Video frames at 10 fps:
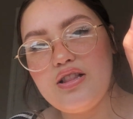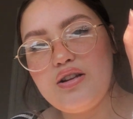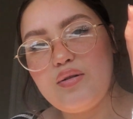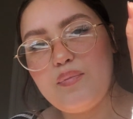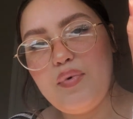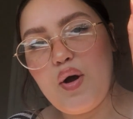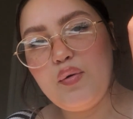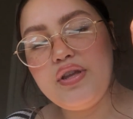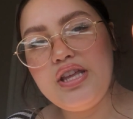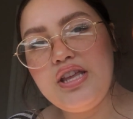Little
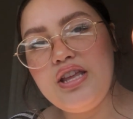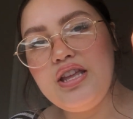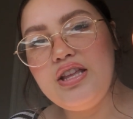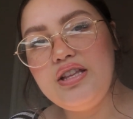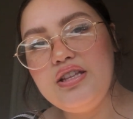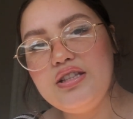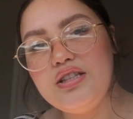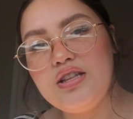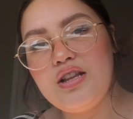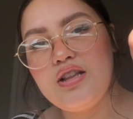pokey.
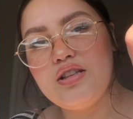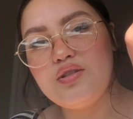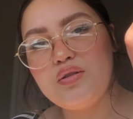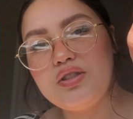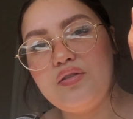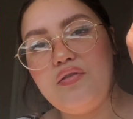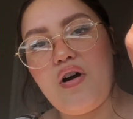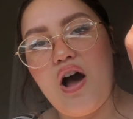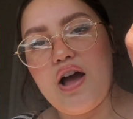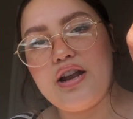This one's
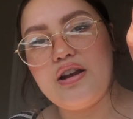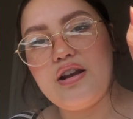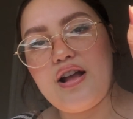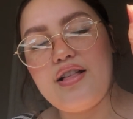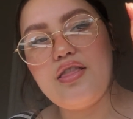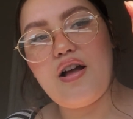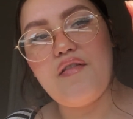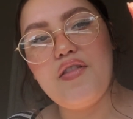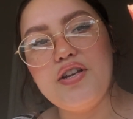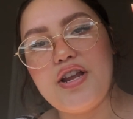fun. I
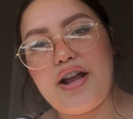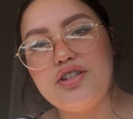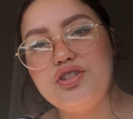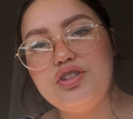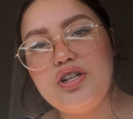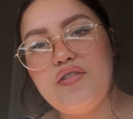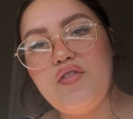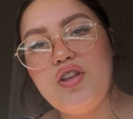love the texture of